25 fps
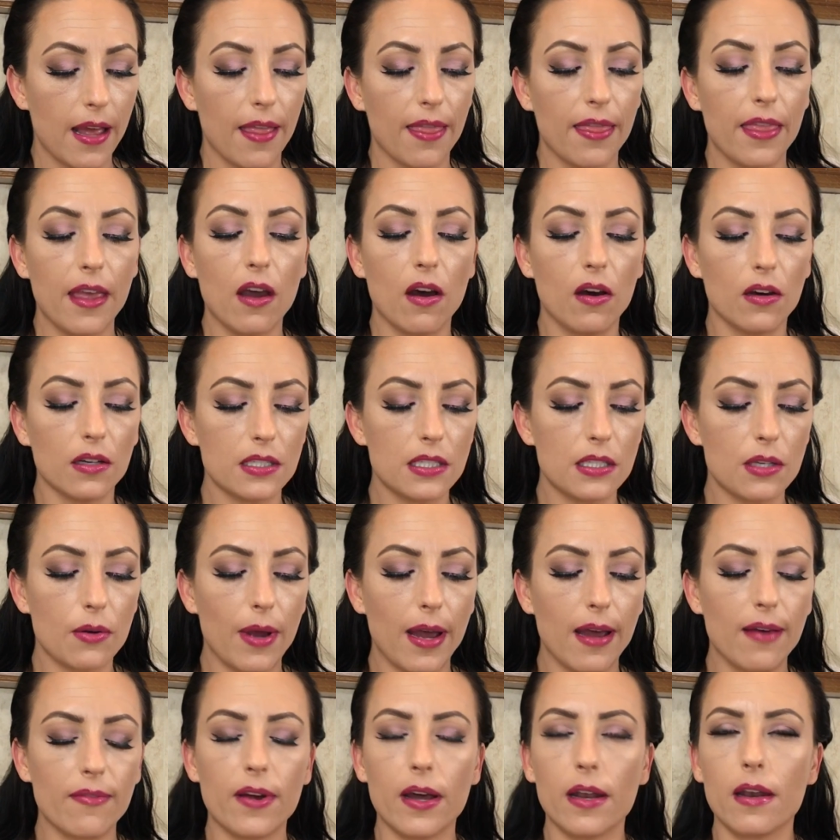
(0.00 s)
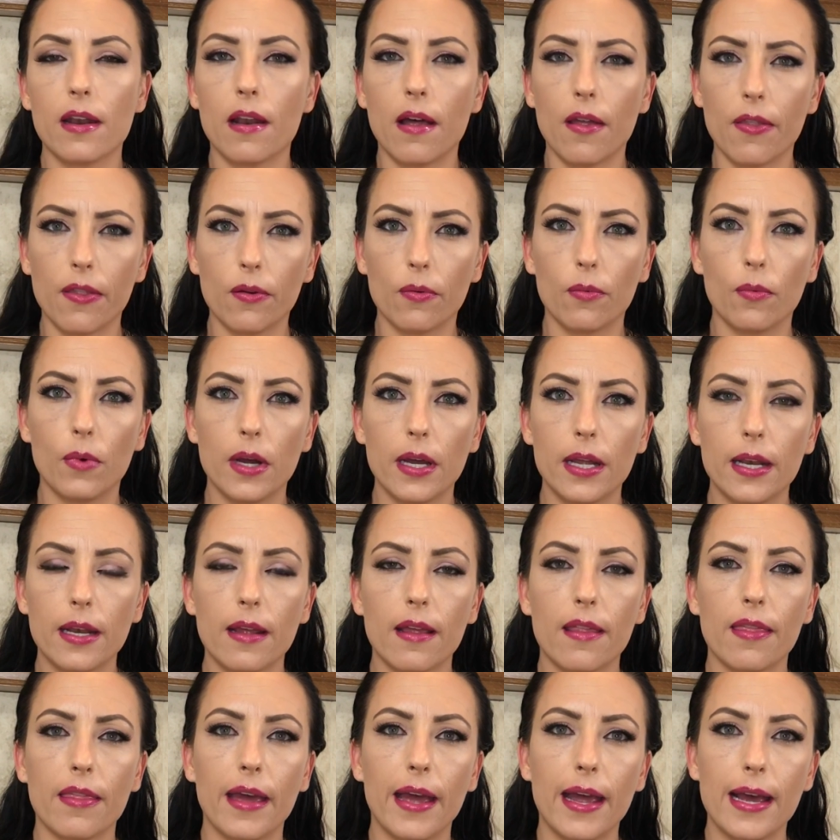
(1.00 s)
They also have another one
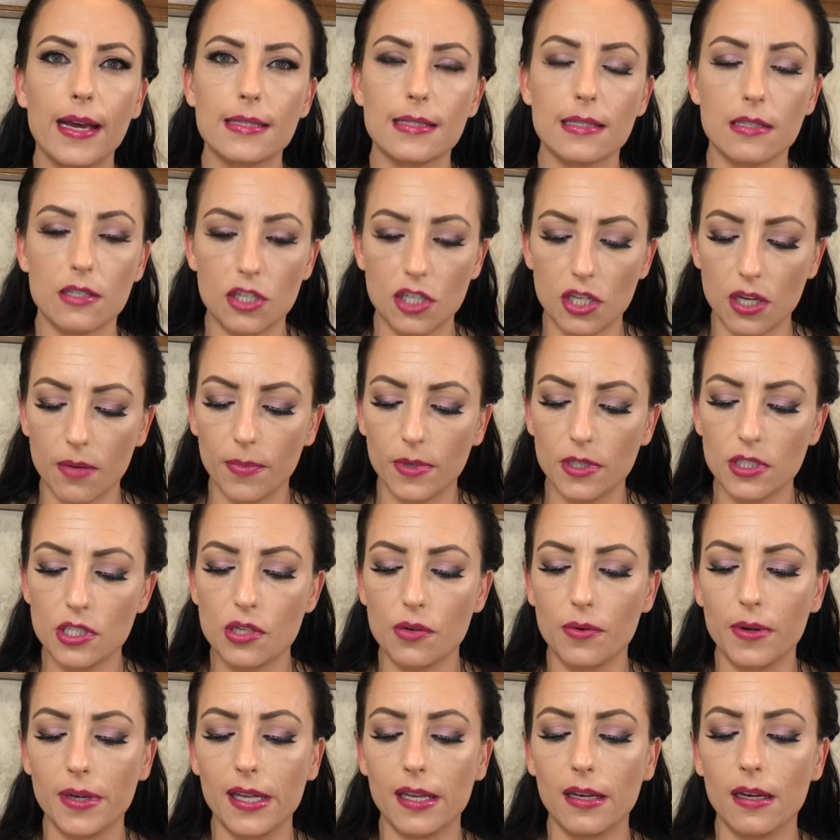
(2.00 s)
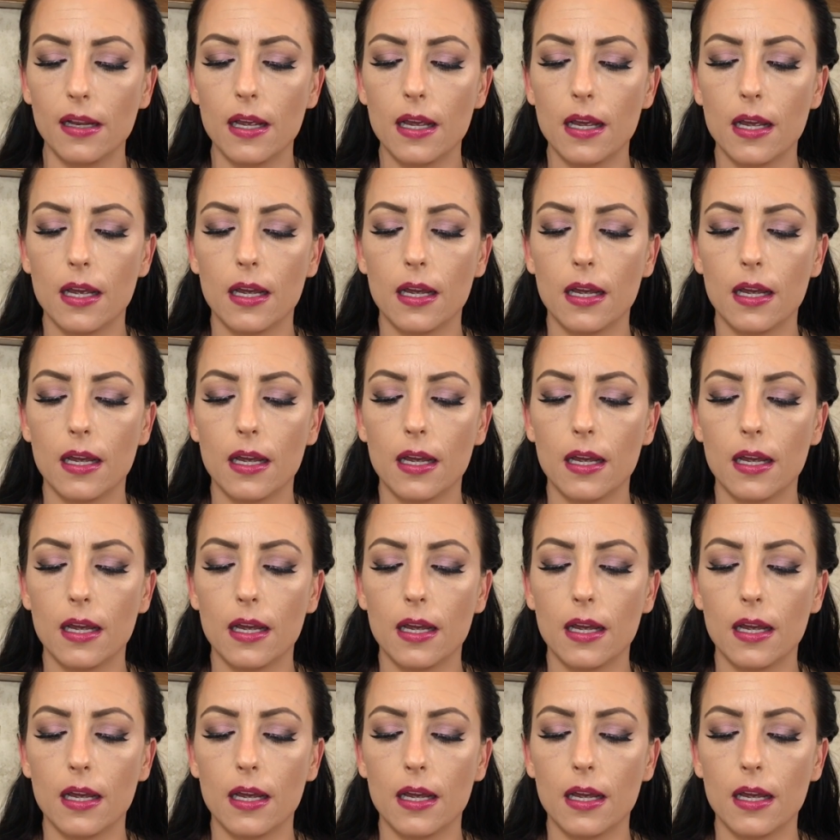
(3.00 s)
that has a shimmer to it.